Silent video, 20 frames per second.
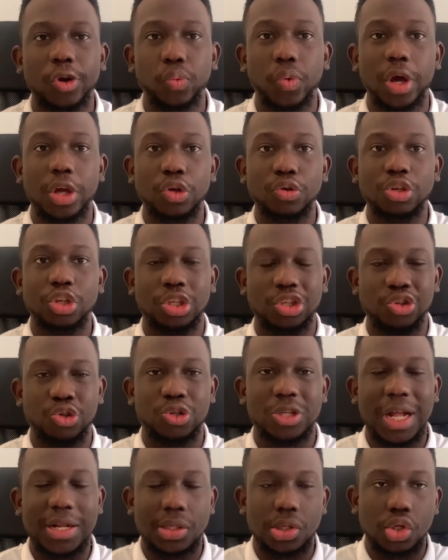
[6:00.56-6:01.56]
where you
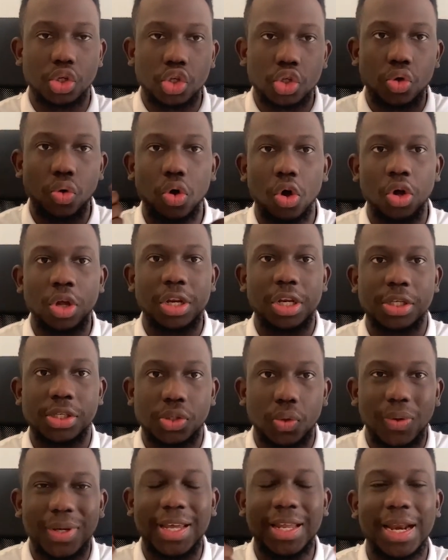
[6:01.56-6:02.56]
start to soak
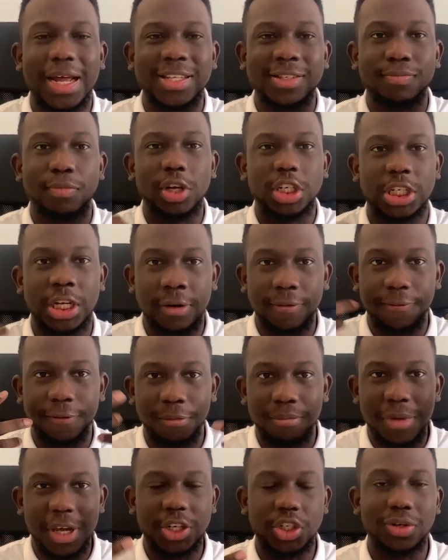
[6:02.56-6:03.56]
in as much
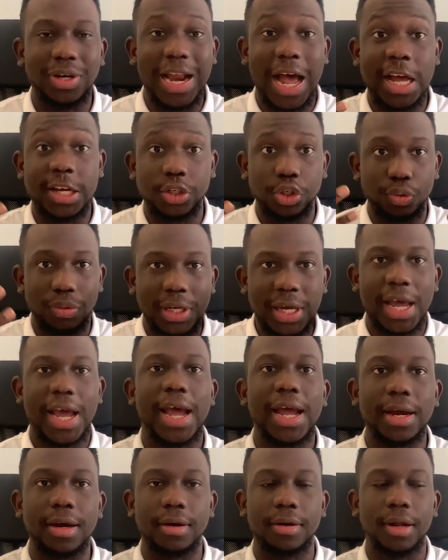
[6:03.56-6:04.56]
information as you
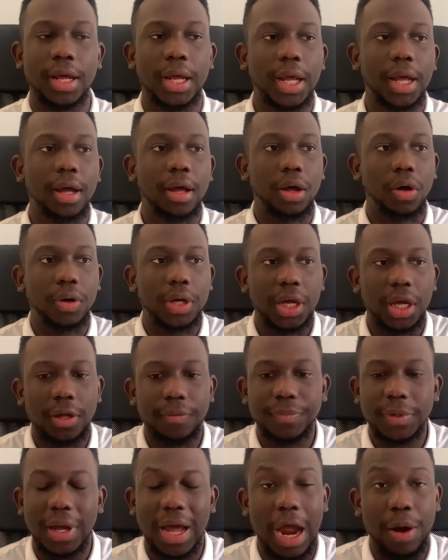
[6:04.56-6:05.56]
can.
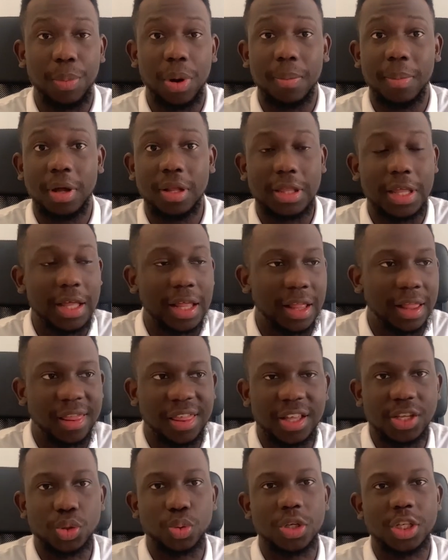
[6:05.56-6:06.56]
Okay, I remember
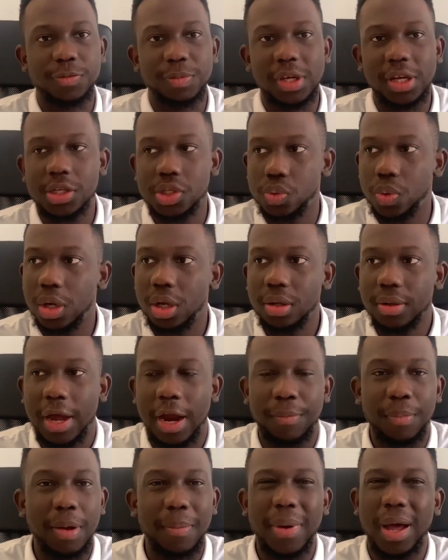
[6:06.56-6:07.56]
this was me as well. I
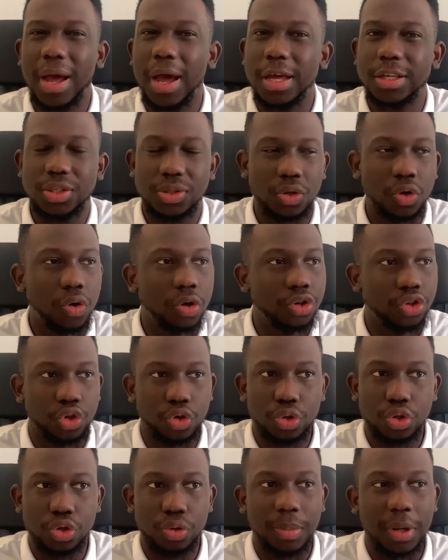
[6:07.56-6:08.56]
remember I used to go on
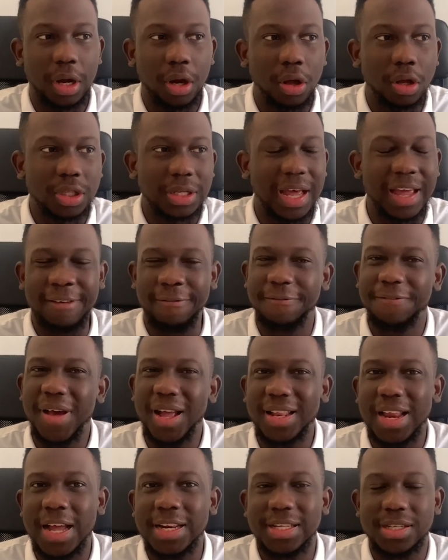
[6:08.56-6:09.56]
YouTube a lot. In fact,
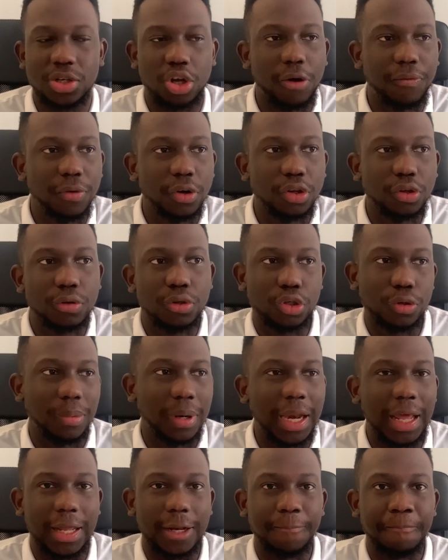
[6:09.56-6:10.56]
I discovered YouTube
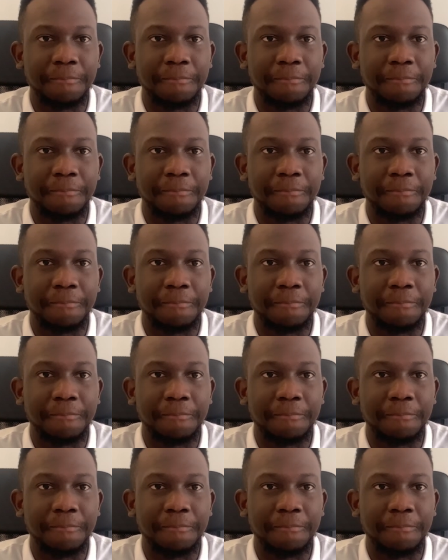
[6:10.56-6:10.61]
late.